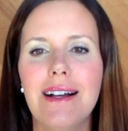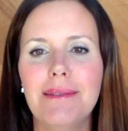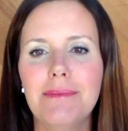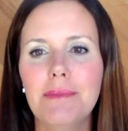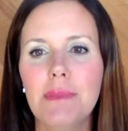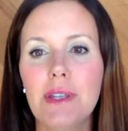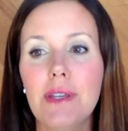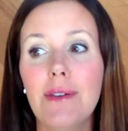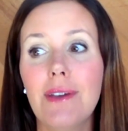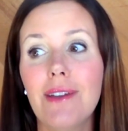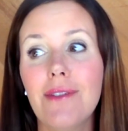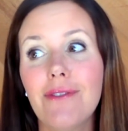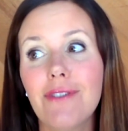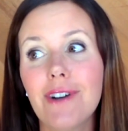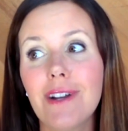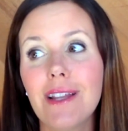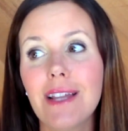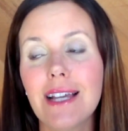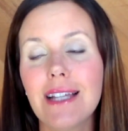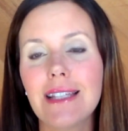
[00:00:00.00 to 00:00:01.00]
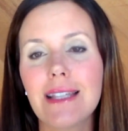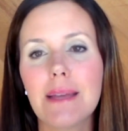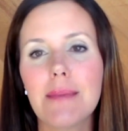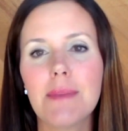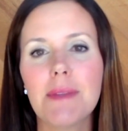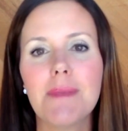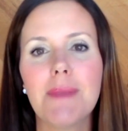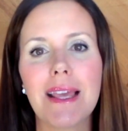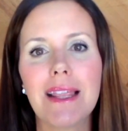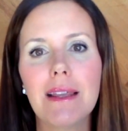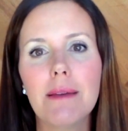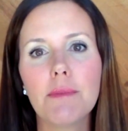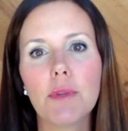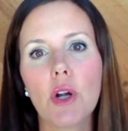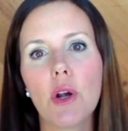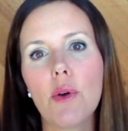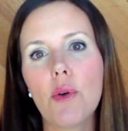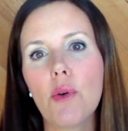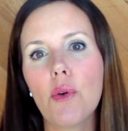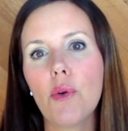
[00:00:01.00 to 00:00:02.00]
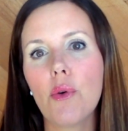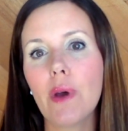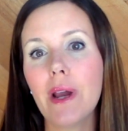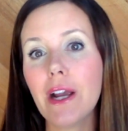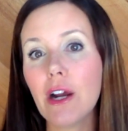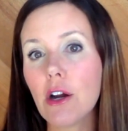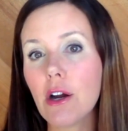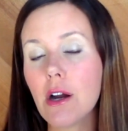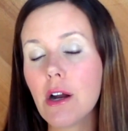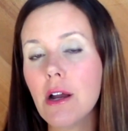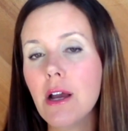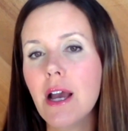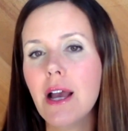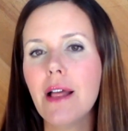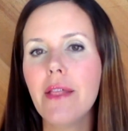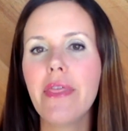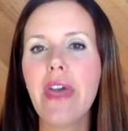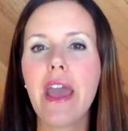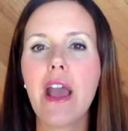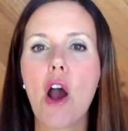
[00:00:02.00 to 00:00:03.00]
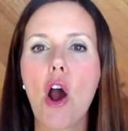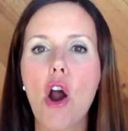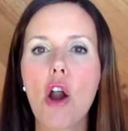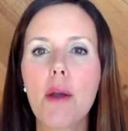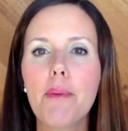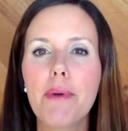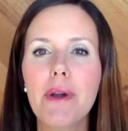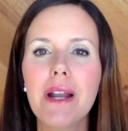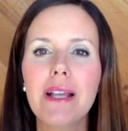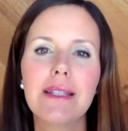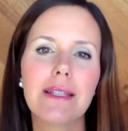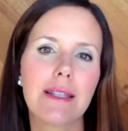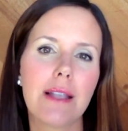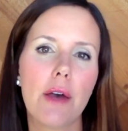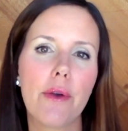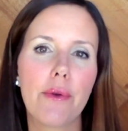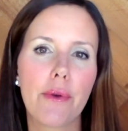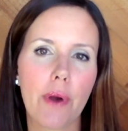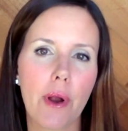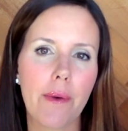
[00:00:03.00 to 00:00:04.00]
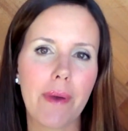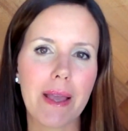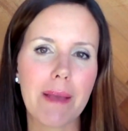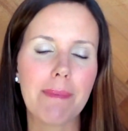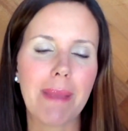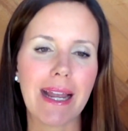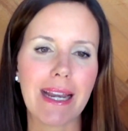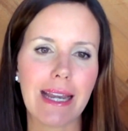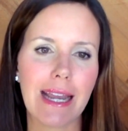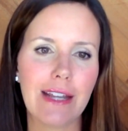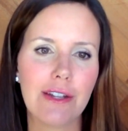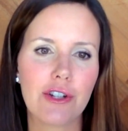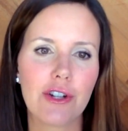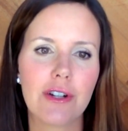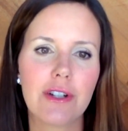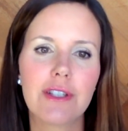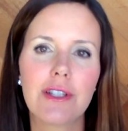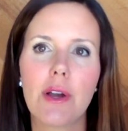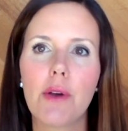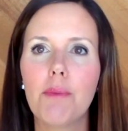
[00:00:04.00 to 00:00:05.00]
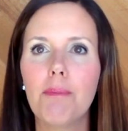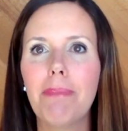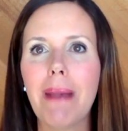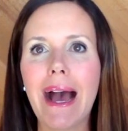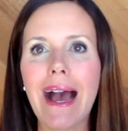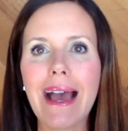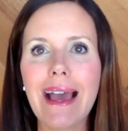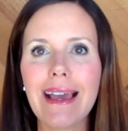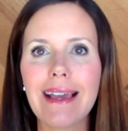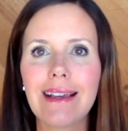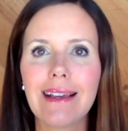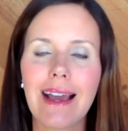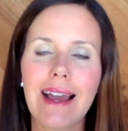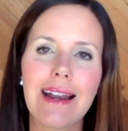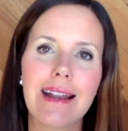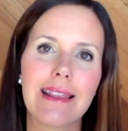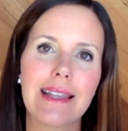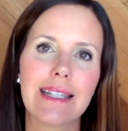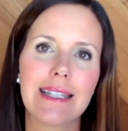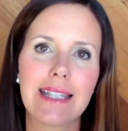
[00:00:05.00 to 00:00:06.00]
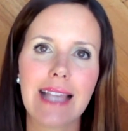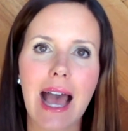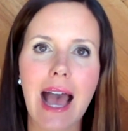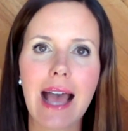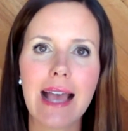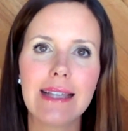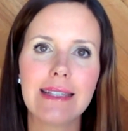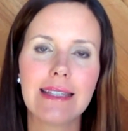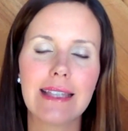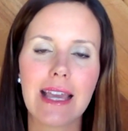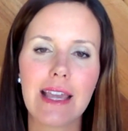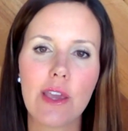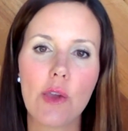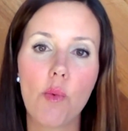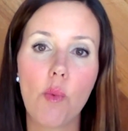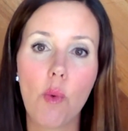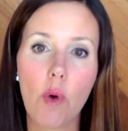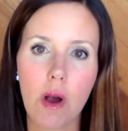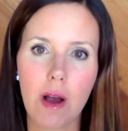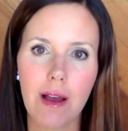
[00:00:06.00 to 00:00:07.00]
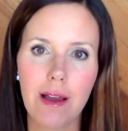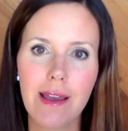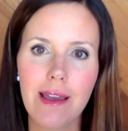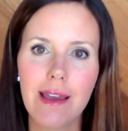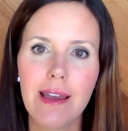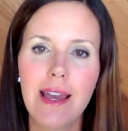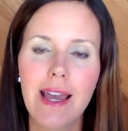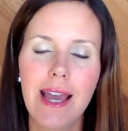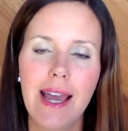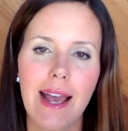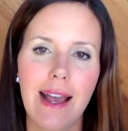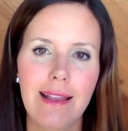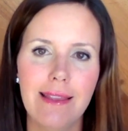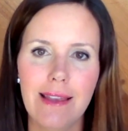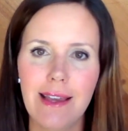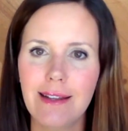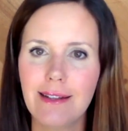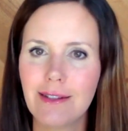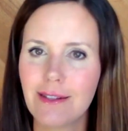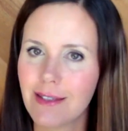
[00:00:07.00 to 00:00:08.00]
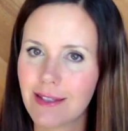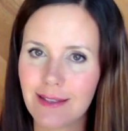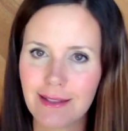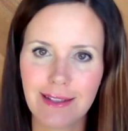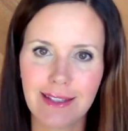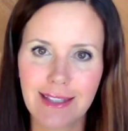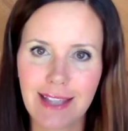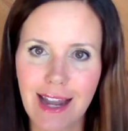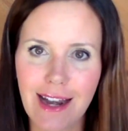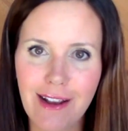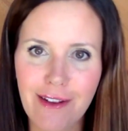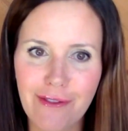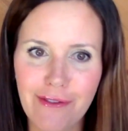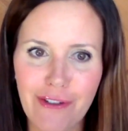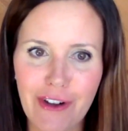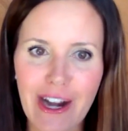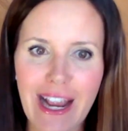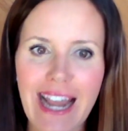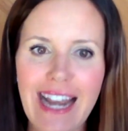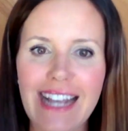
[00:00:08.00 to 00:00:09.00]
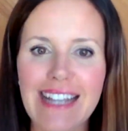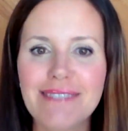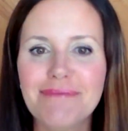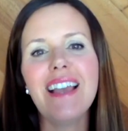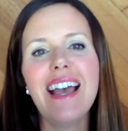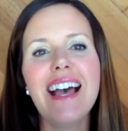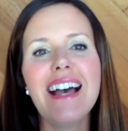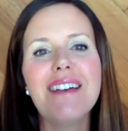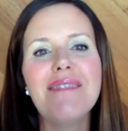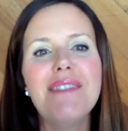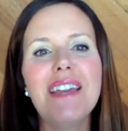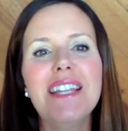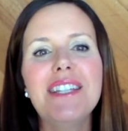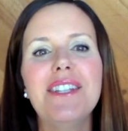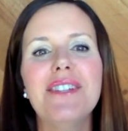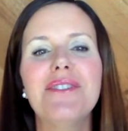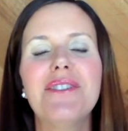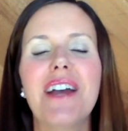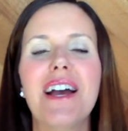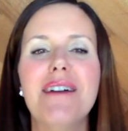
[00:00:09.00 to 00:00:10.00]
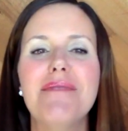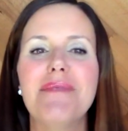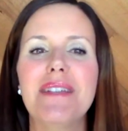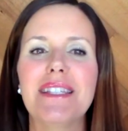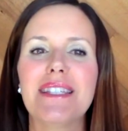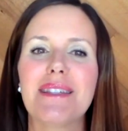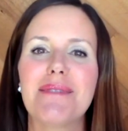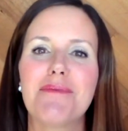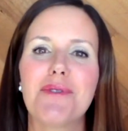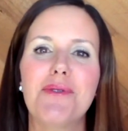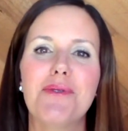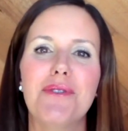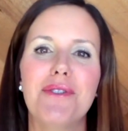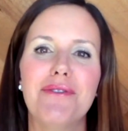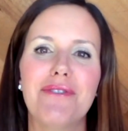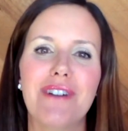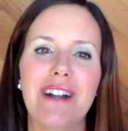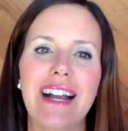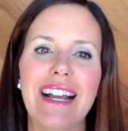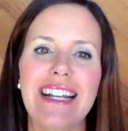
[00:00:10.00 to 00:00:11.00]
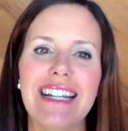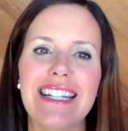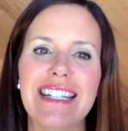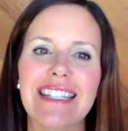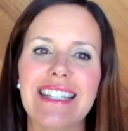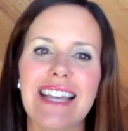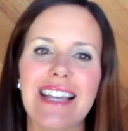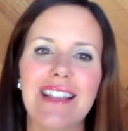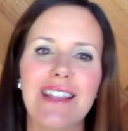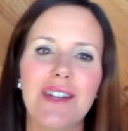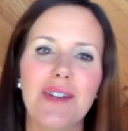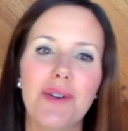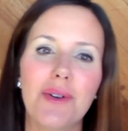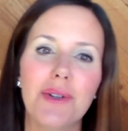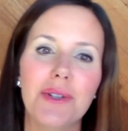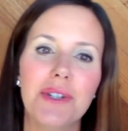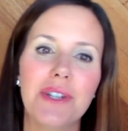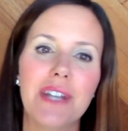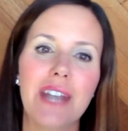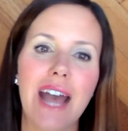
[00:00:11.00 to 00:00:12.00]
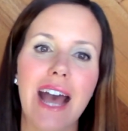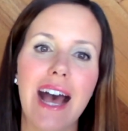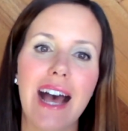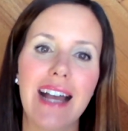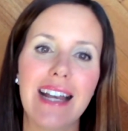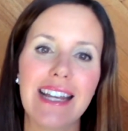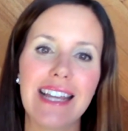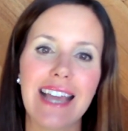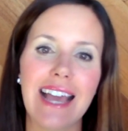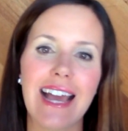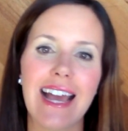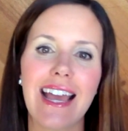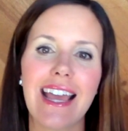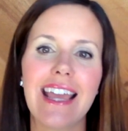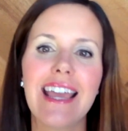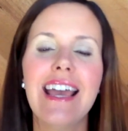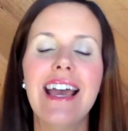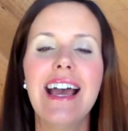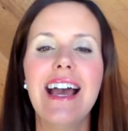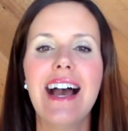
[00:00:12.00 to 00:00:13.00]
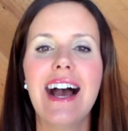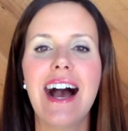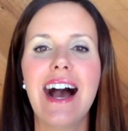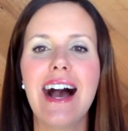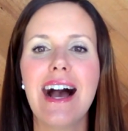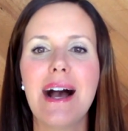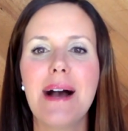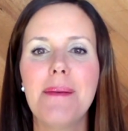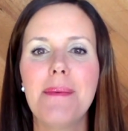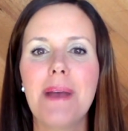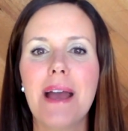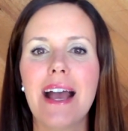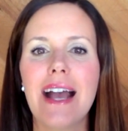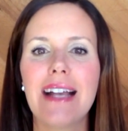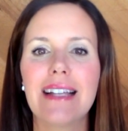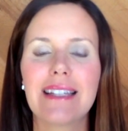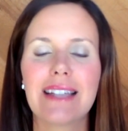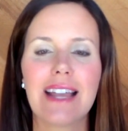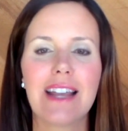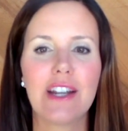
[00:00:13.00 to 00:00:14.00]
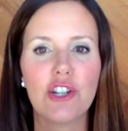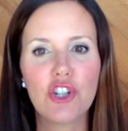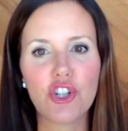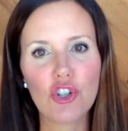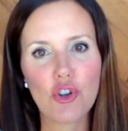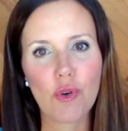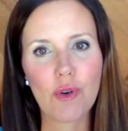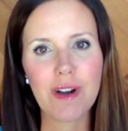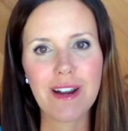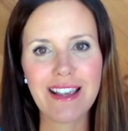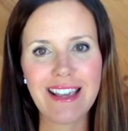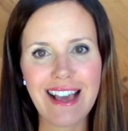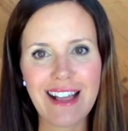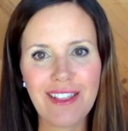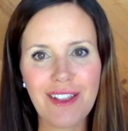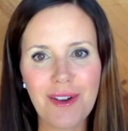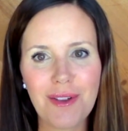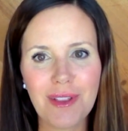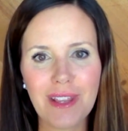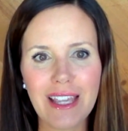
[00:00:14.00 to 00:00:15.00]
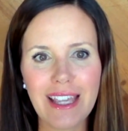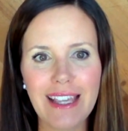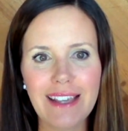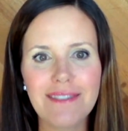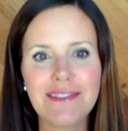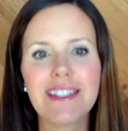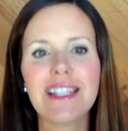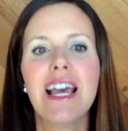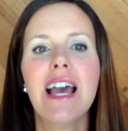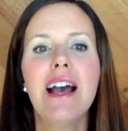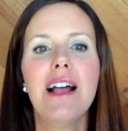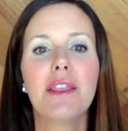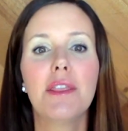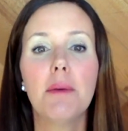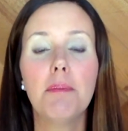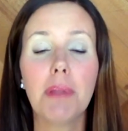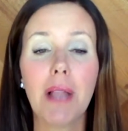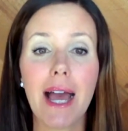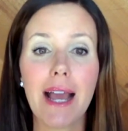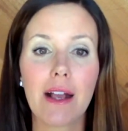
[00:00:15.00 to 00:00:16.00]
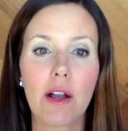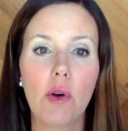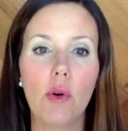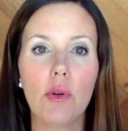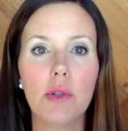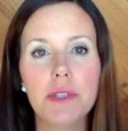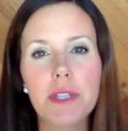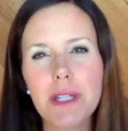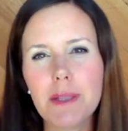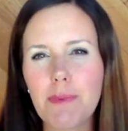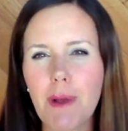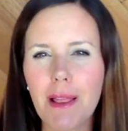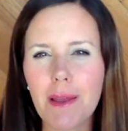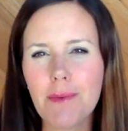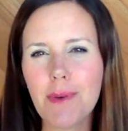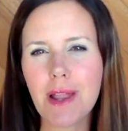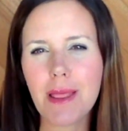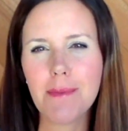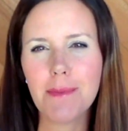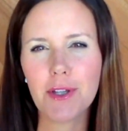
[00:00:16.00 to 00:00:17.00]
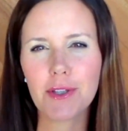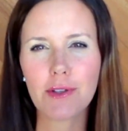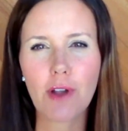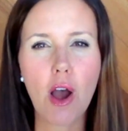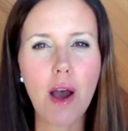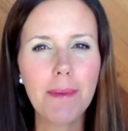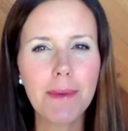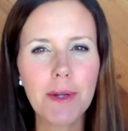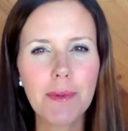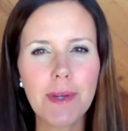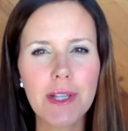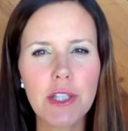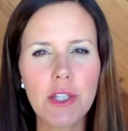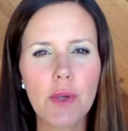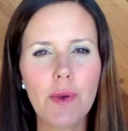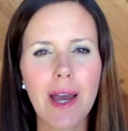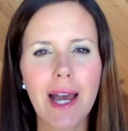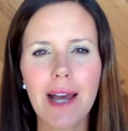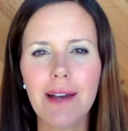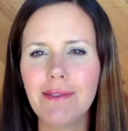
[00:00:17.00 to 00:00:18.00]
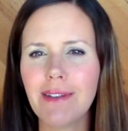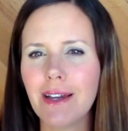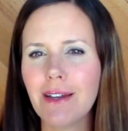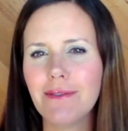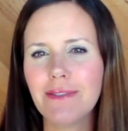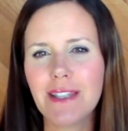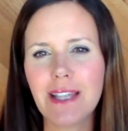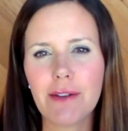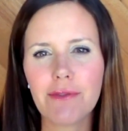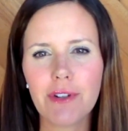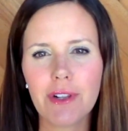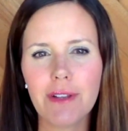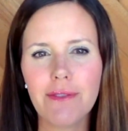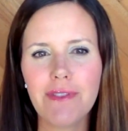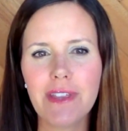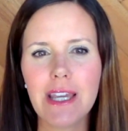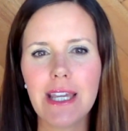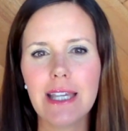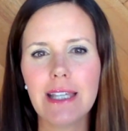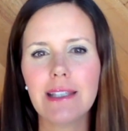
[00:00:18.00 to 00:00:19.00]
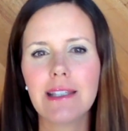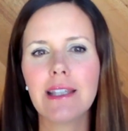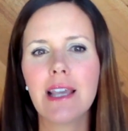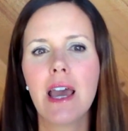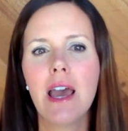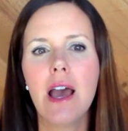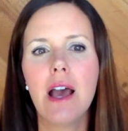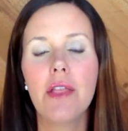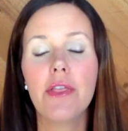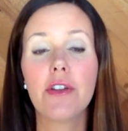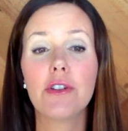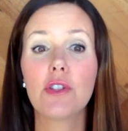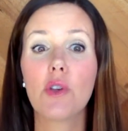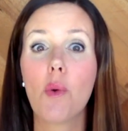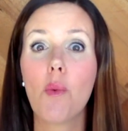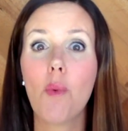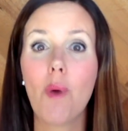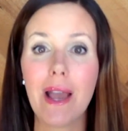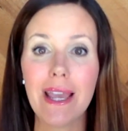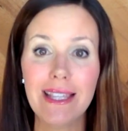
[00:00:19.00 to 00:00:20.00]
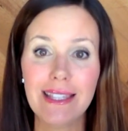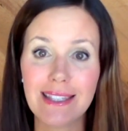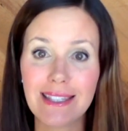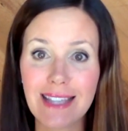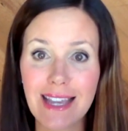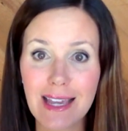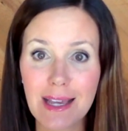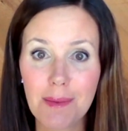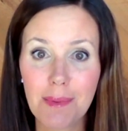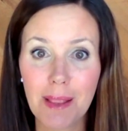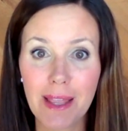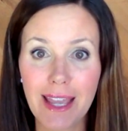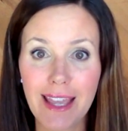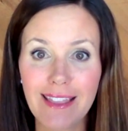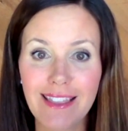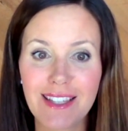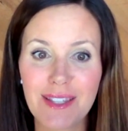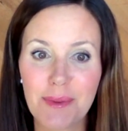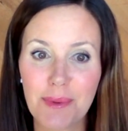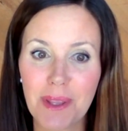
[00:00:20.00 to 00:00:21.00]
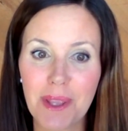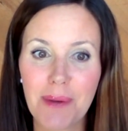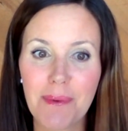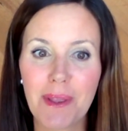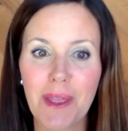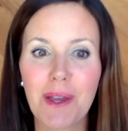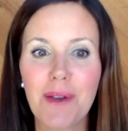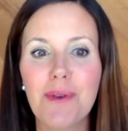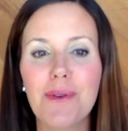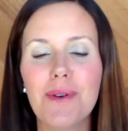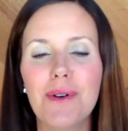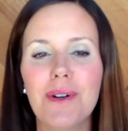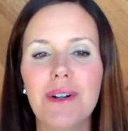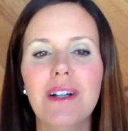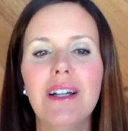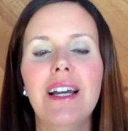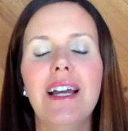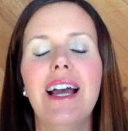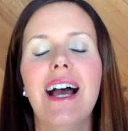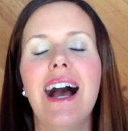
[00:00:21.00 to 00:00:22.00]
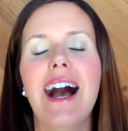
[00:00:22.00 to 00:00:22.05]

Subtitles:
You can fertilize them to make them grow quicker. They are pretty slow growing by nature, so buy kind of the size that you want and then just set it and forget it. And they do come in some cool varieties like the golden honeyeye. It has kind of short yellow leaves. The black gold is probably one of the most common ones you have. I have several of these. There's a white snake plant that's really, really cool.